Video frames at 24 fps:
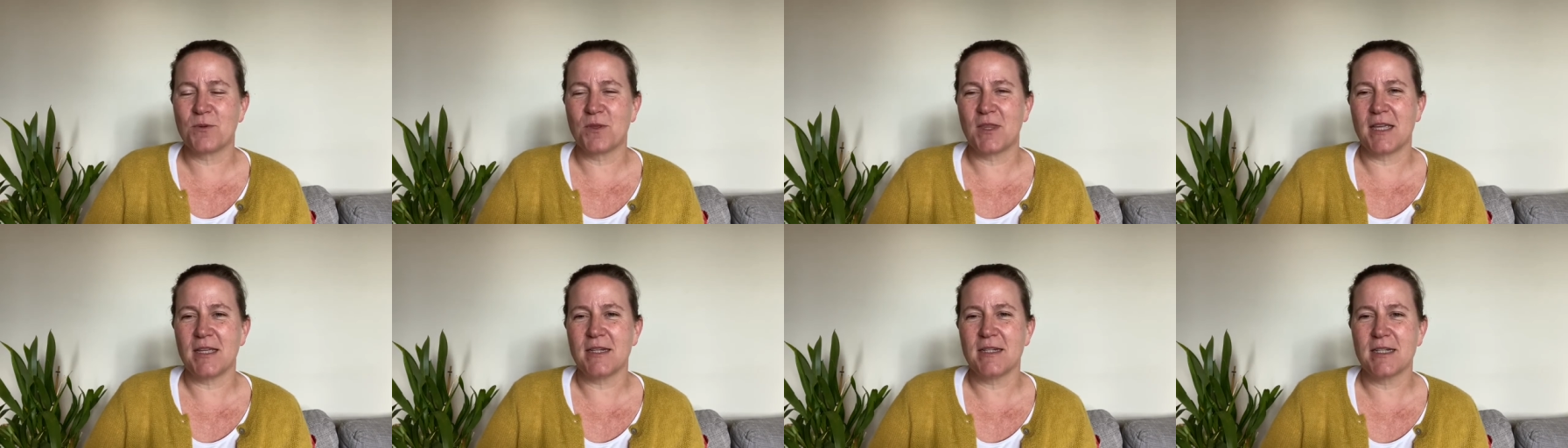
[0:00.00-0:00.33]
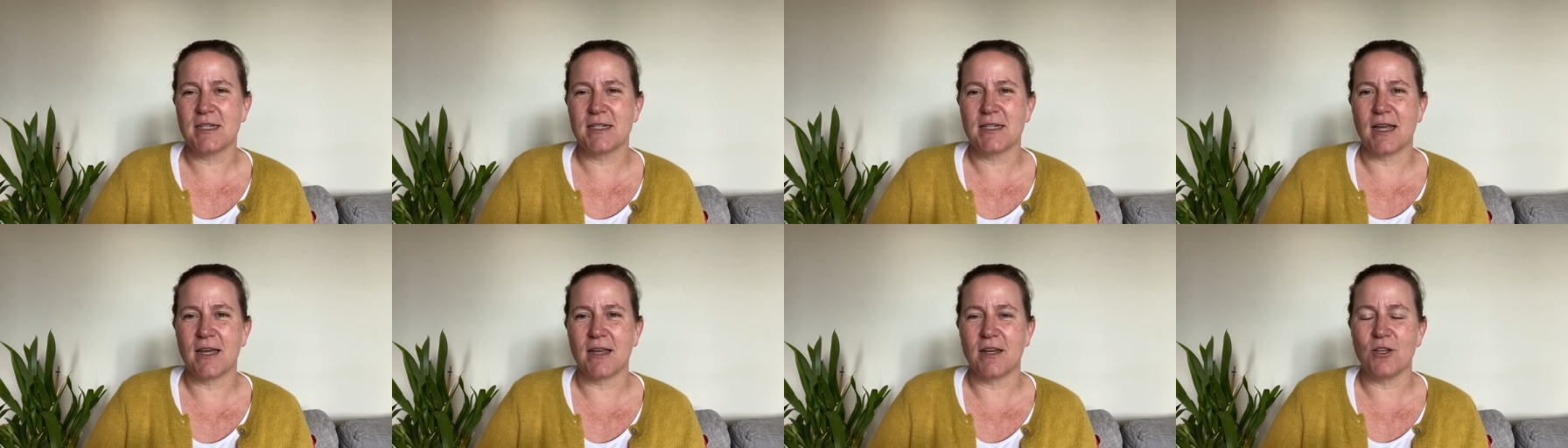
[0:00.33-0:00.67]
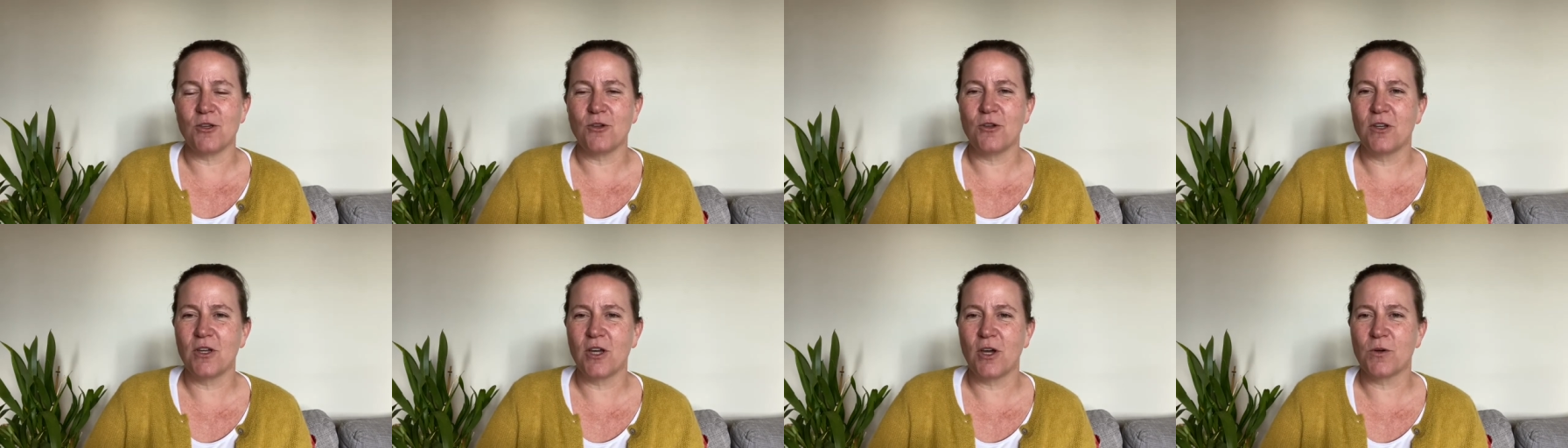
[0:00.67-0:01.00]
with the internet
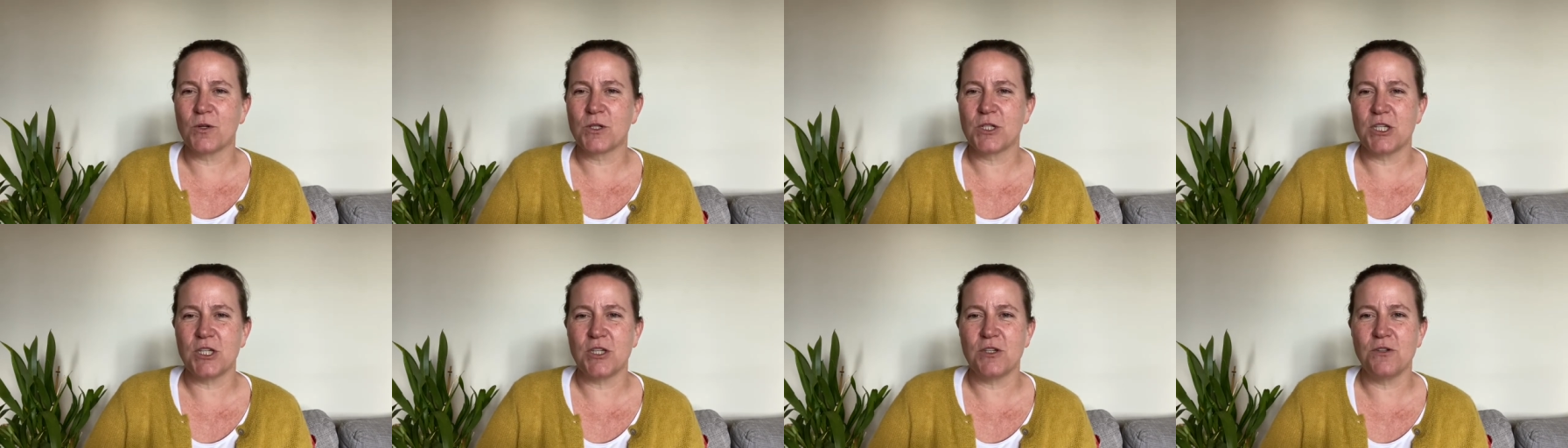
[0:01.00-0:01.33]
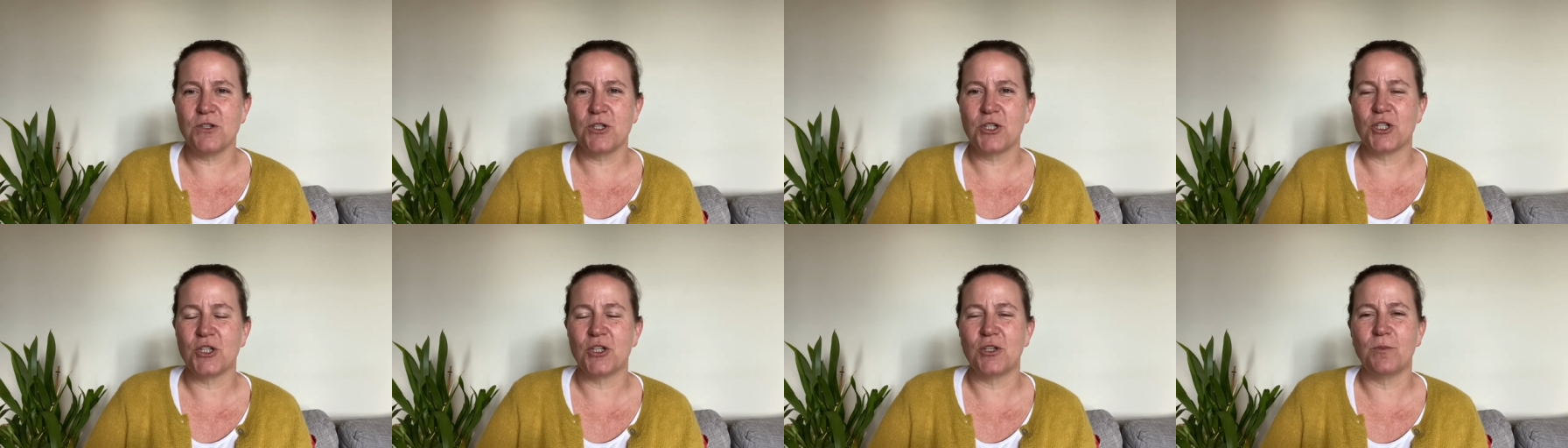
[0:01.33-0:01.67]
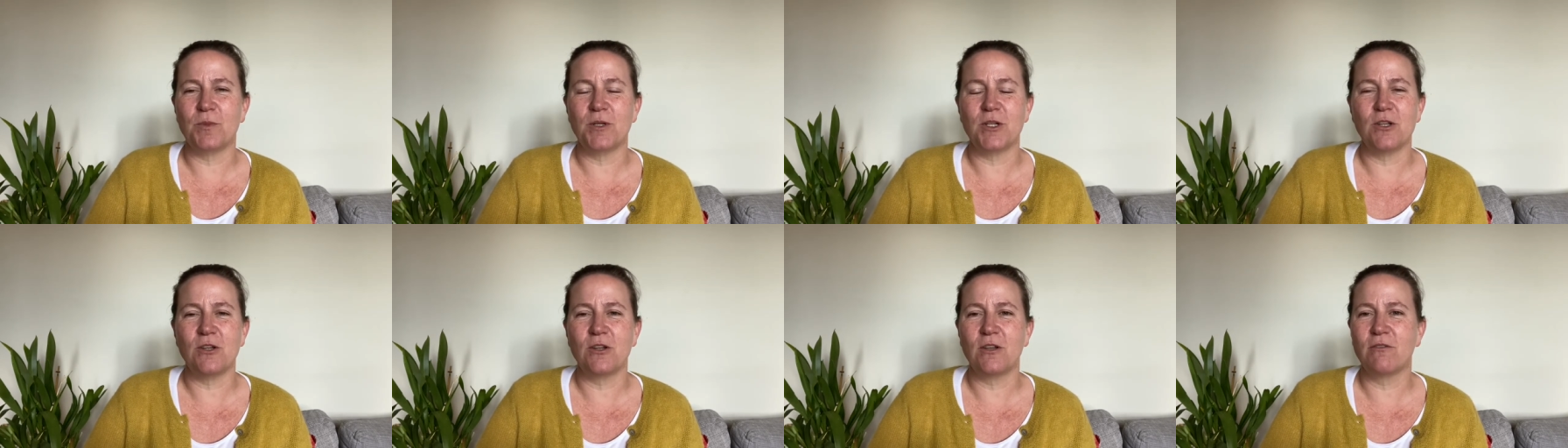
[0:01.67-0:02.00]
you can go onto YouTube
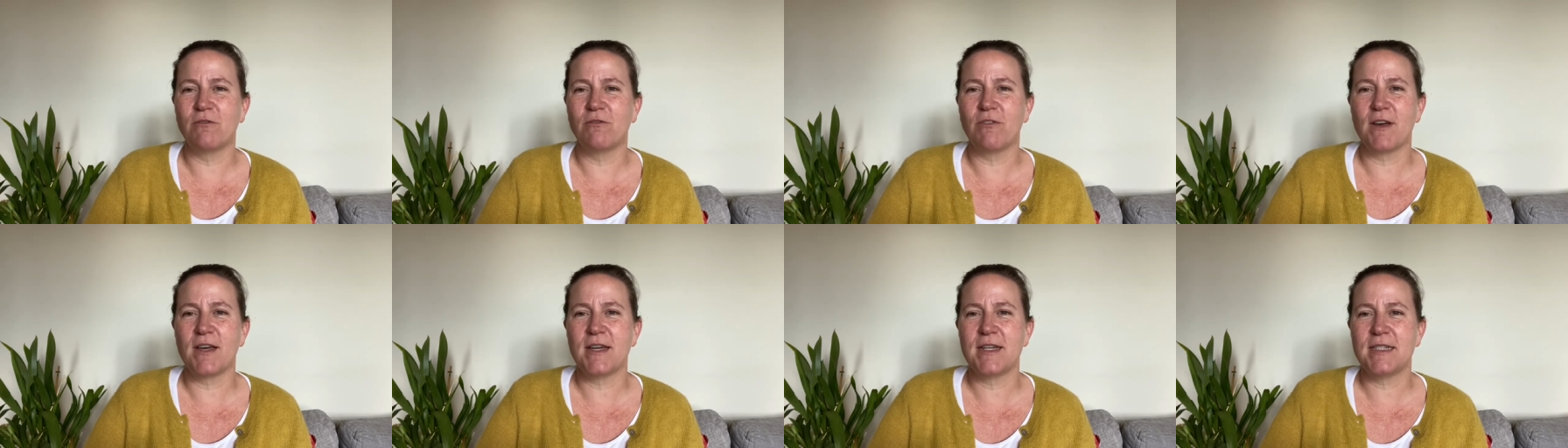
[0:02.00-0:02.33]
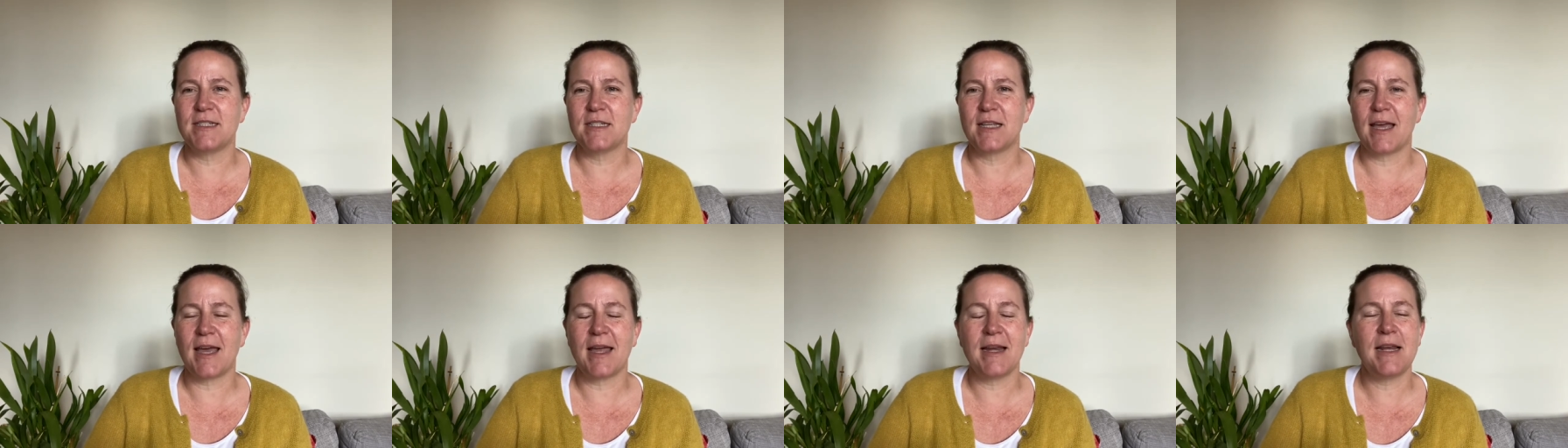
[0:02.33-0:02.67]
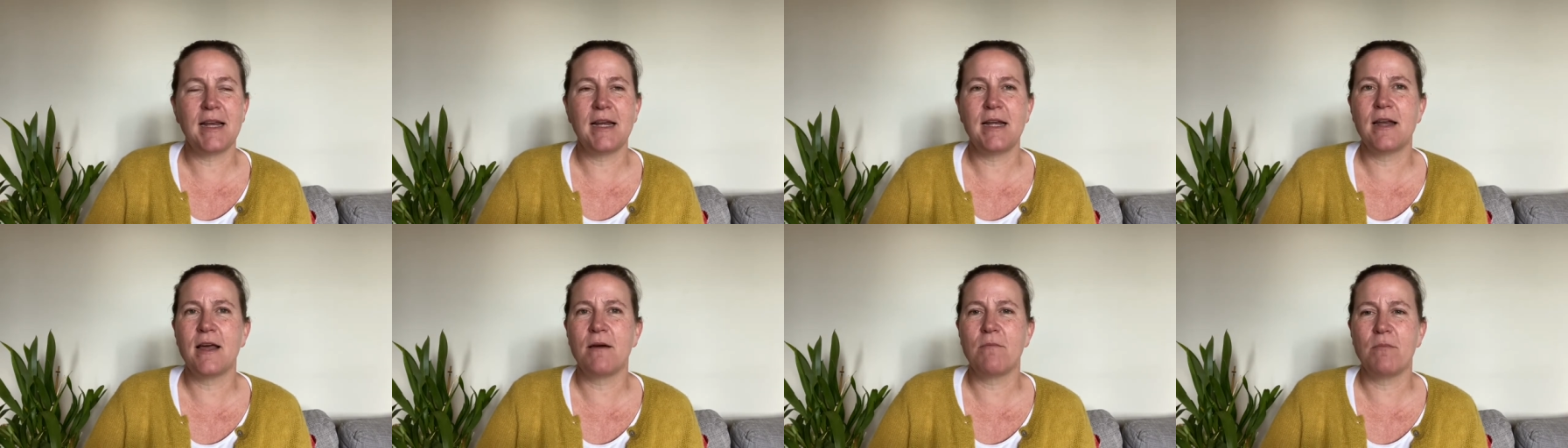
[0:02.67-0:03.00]
and you can find
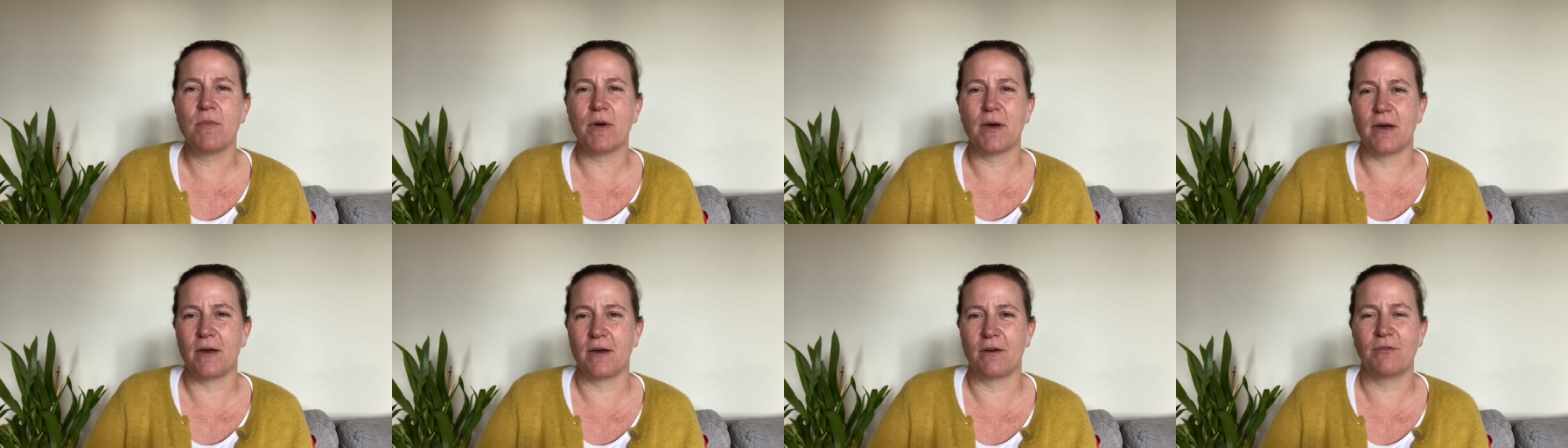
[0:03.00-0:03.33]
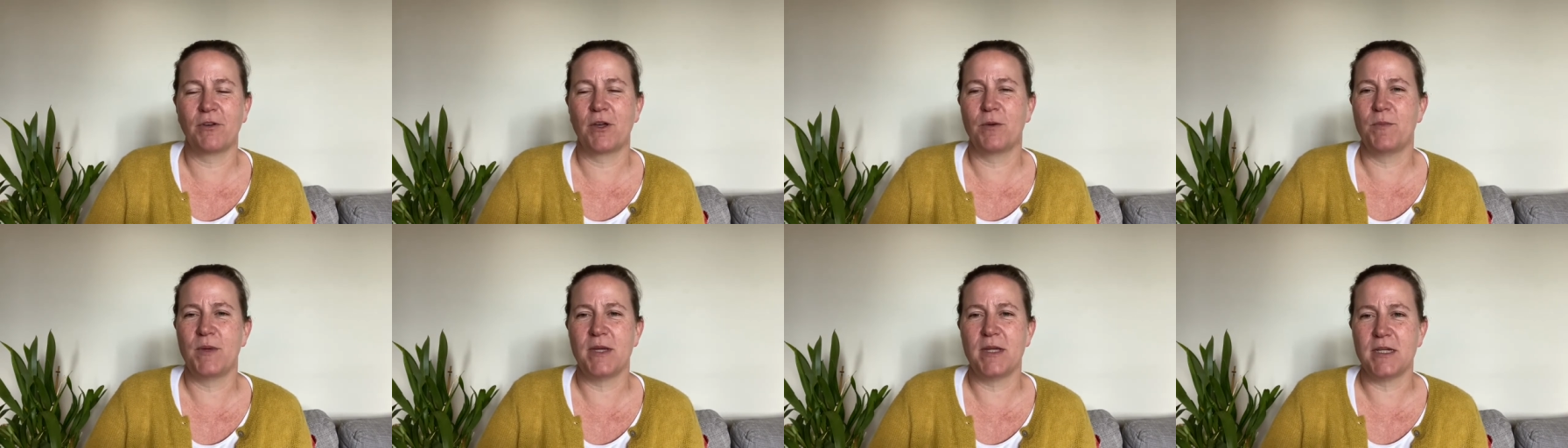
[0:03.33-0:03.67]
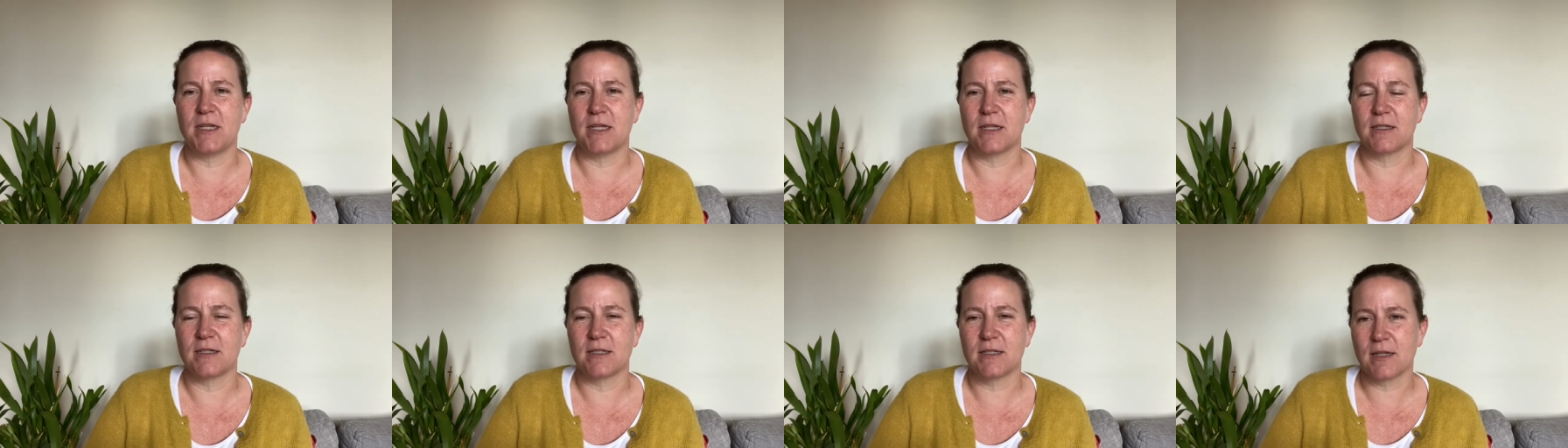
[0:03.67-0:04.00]
any number of
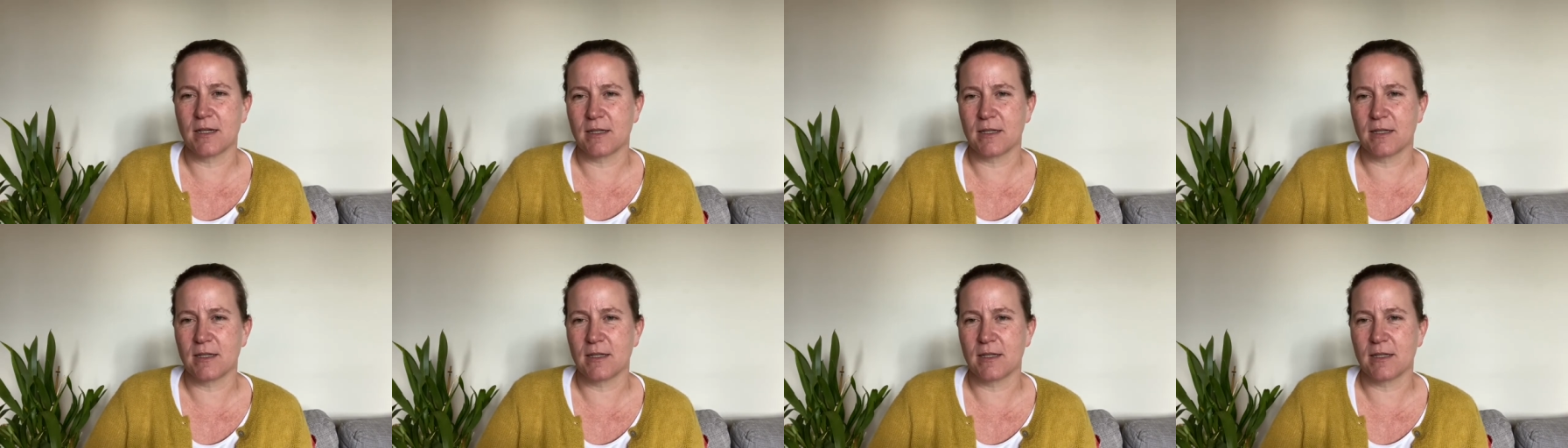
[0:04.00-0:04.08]
comedians,